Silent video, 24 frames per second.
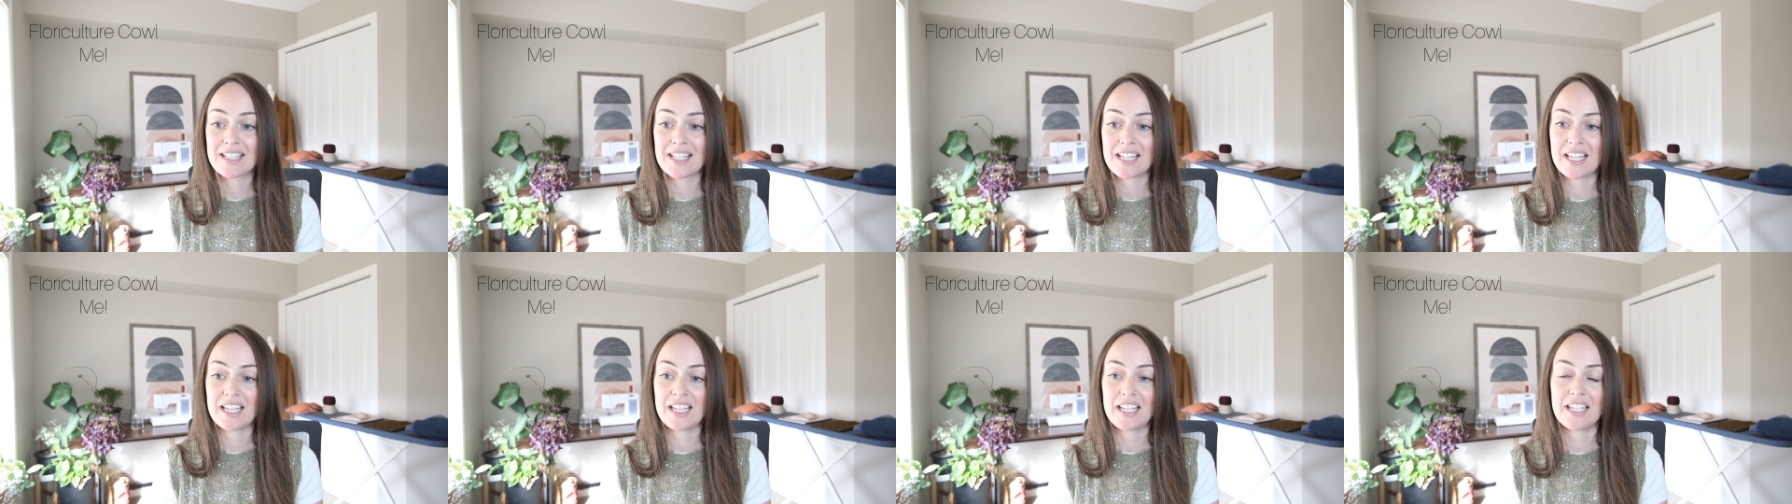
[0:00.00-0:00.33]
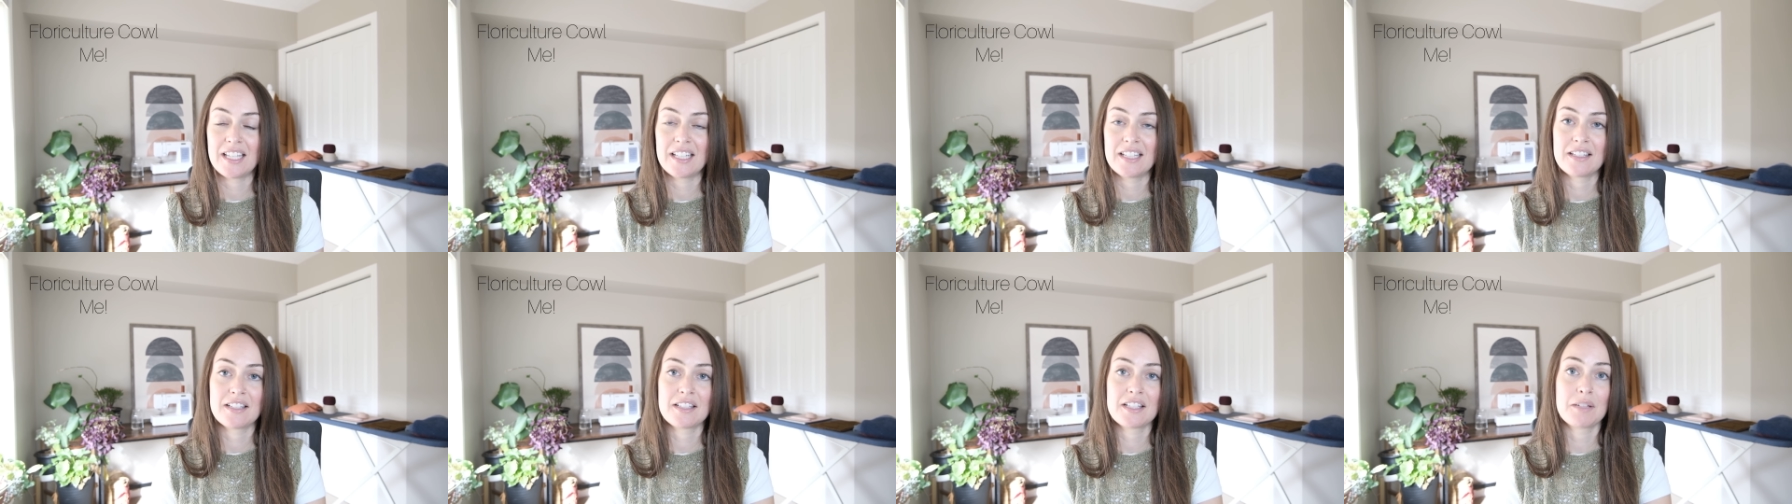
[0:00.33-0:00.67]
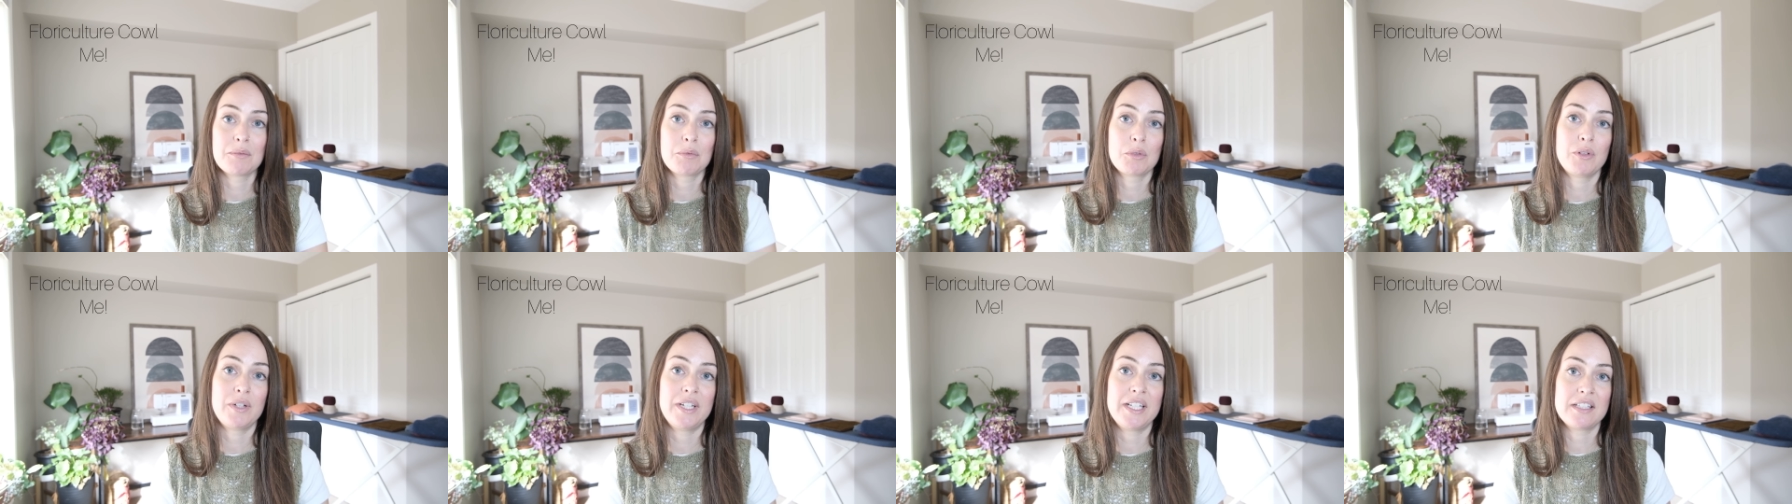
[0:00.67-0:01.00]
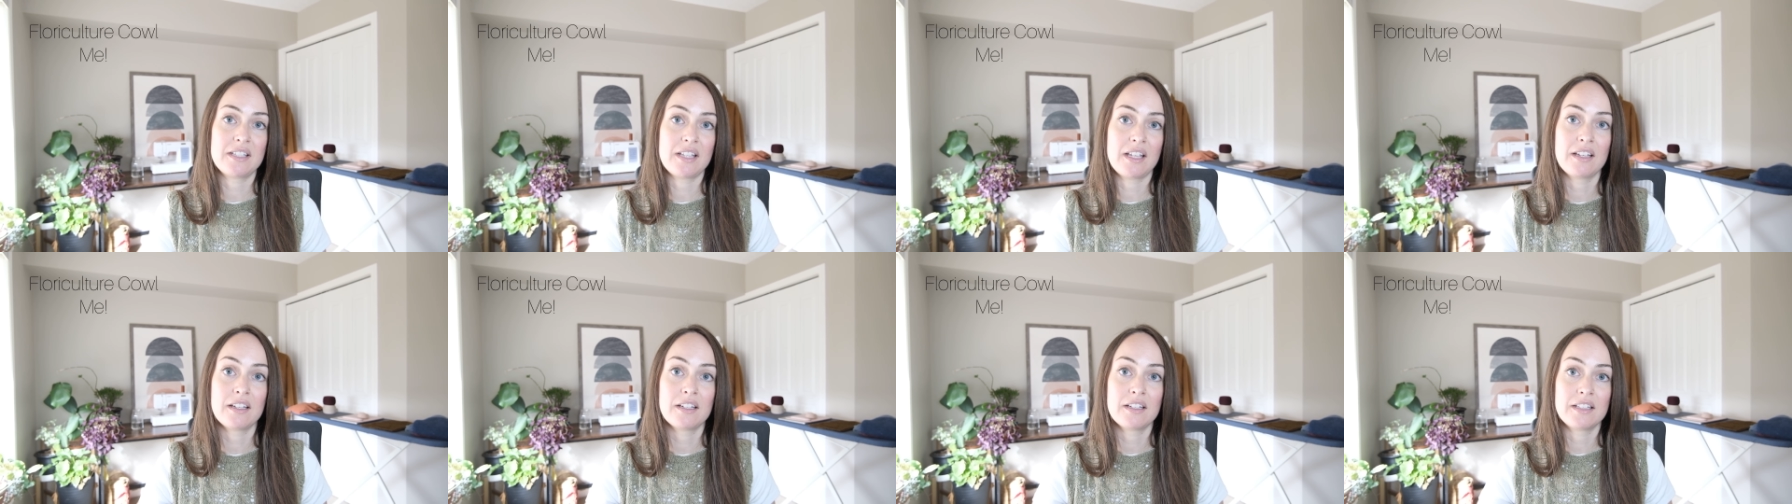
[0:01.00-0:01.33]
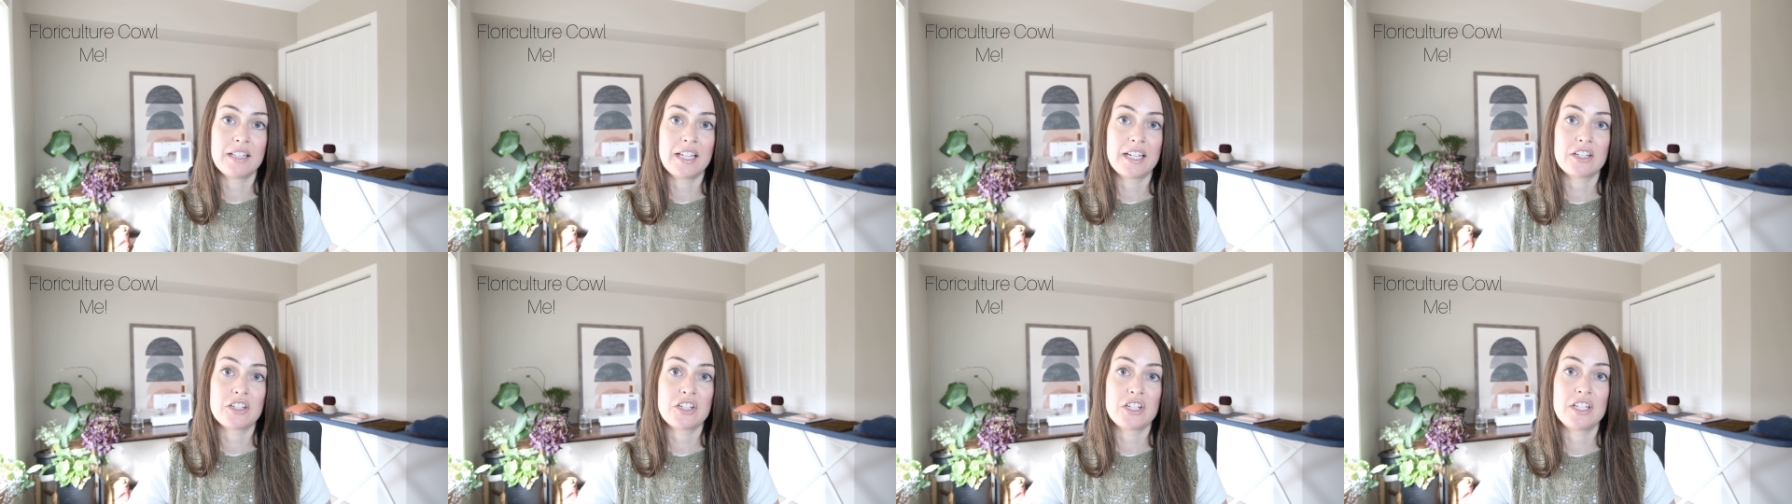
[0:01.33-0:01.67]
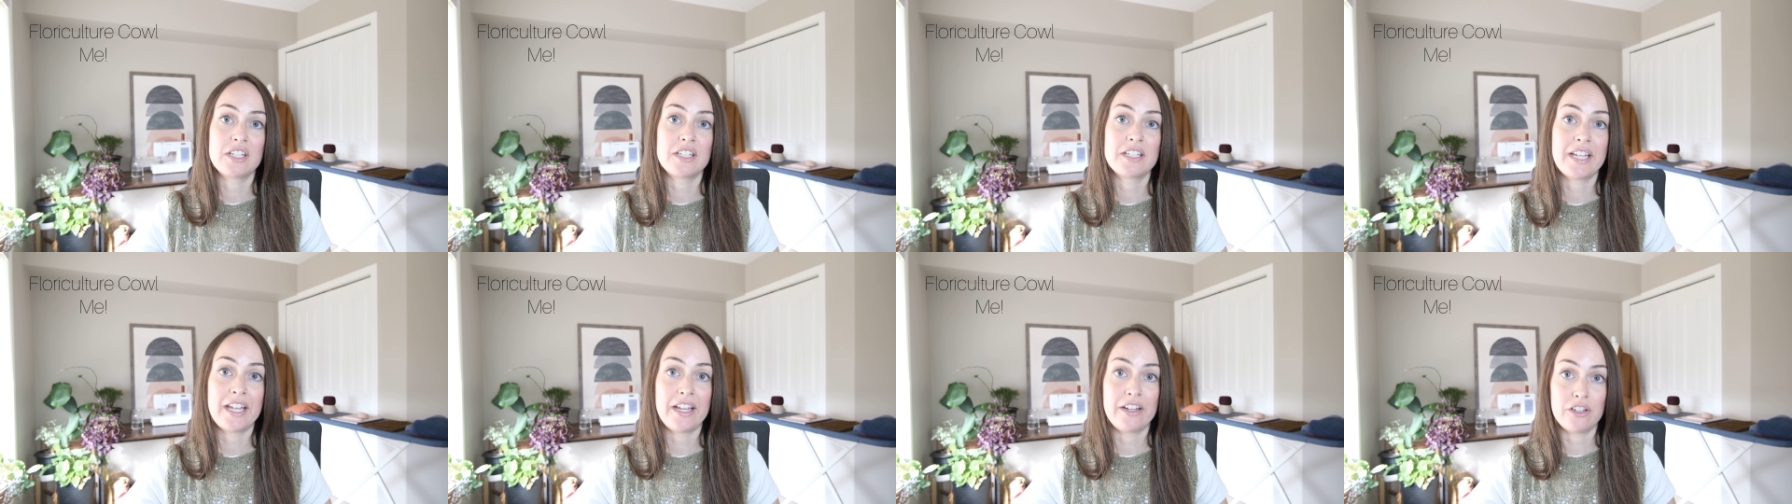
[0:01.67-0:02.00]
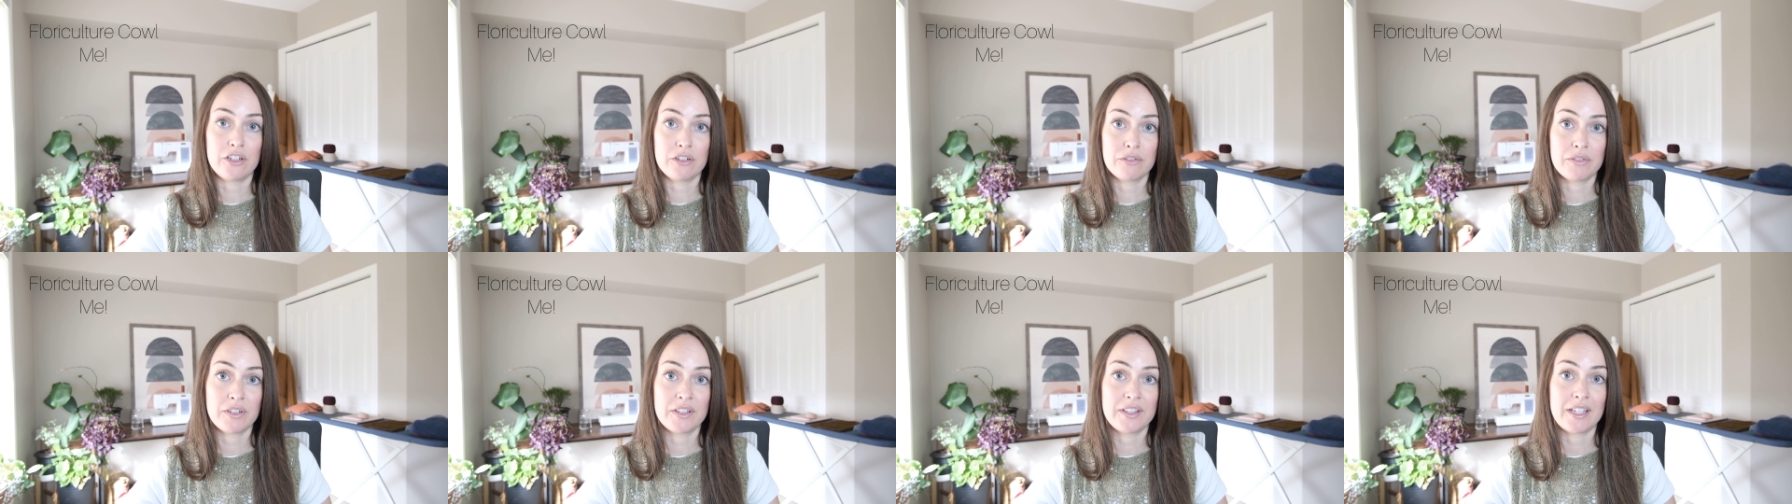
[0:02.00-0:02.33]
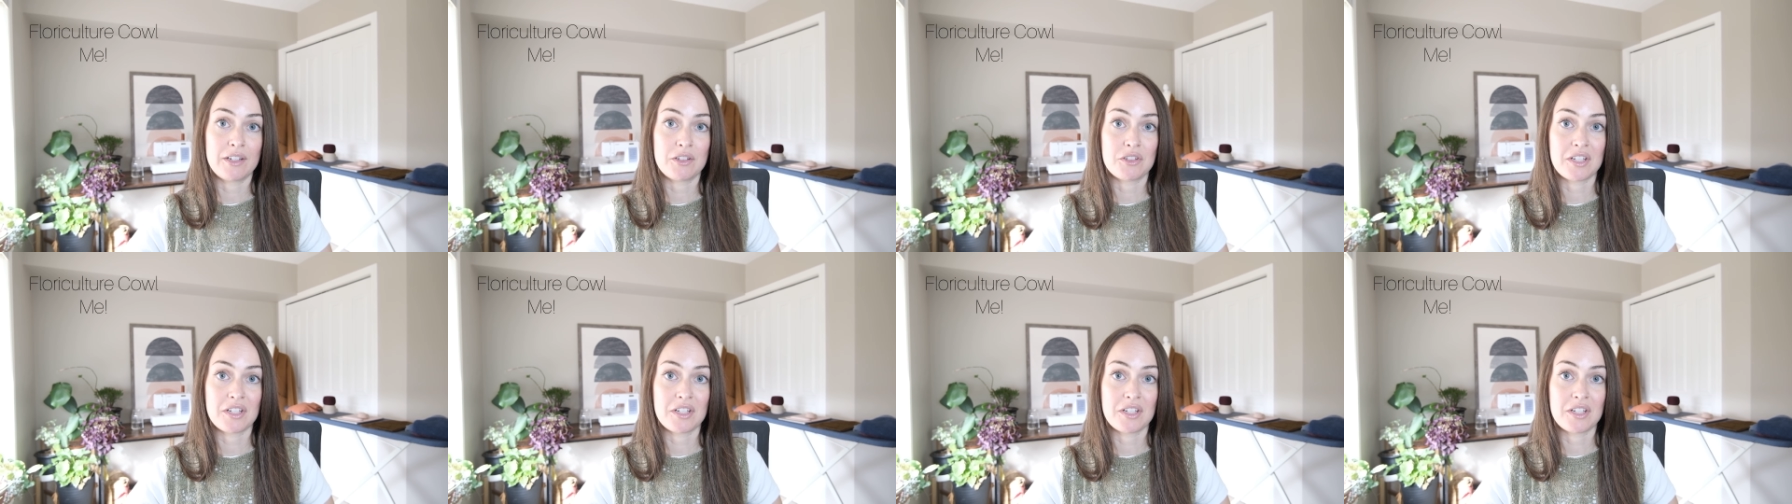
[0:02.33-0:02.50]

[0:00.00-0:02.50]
in some Queensland Collection Tenderfoot that was